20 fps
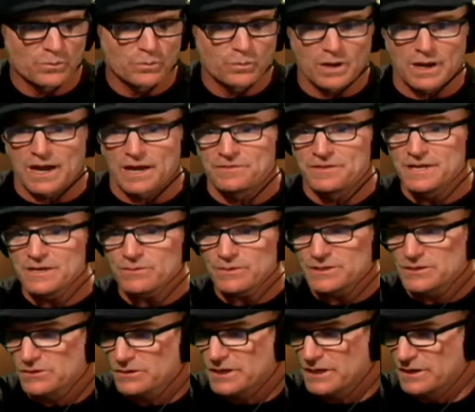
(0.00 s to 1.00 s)
I think we
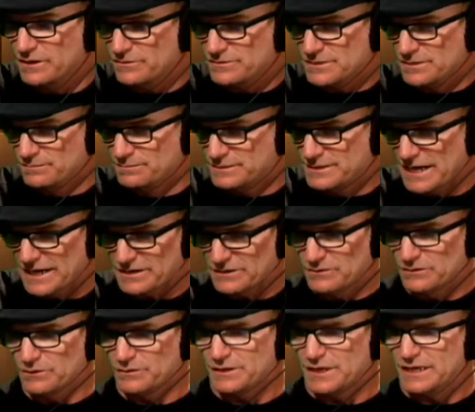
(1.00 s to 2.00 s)
took care of some
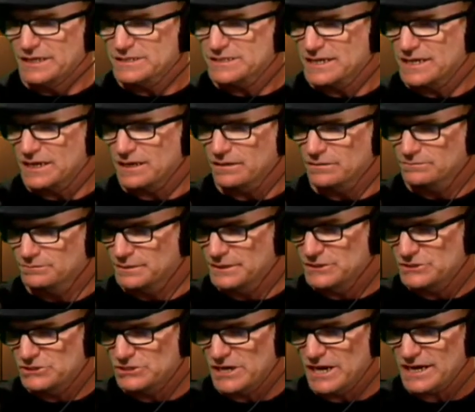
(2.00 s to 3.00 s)
technical things, and I'll be
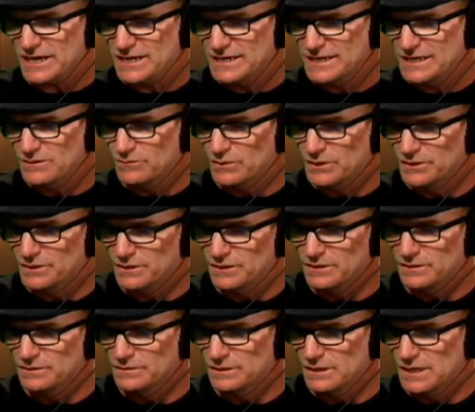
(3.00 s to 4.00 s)
checking in with
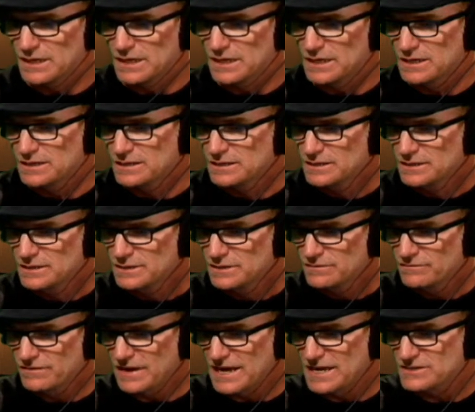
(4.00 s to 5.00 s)
our
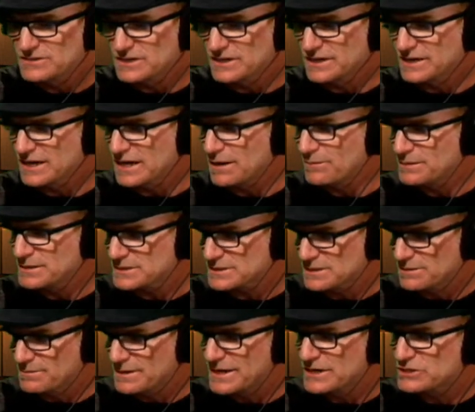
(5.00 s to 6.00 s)
fans and comments
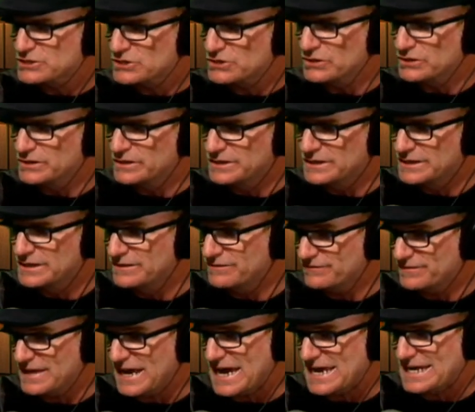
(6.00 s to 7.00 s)
to make sure if
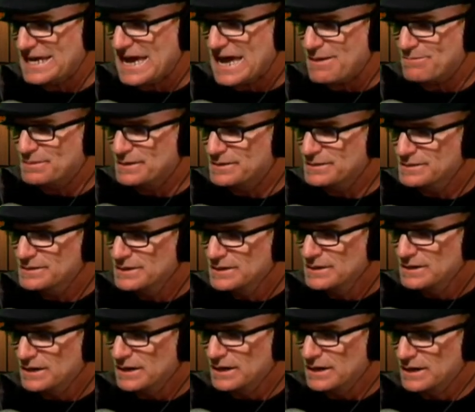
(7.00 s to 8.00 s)
that happened.
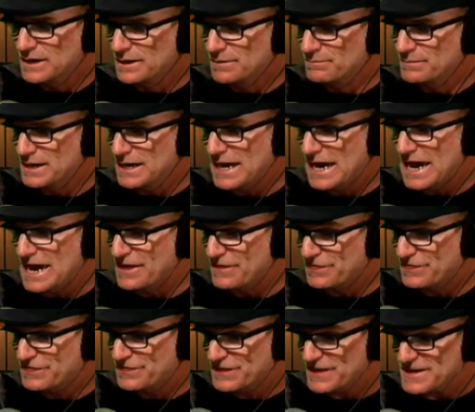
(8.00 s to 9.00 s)
I
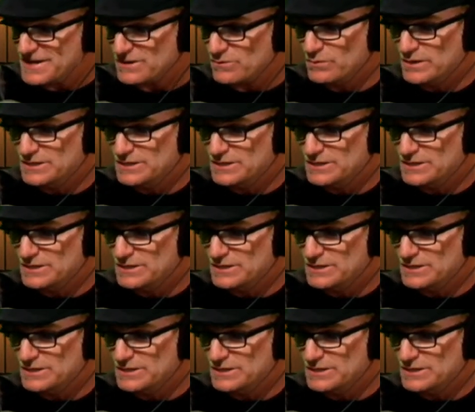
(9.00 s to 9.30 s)
think we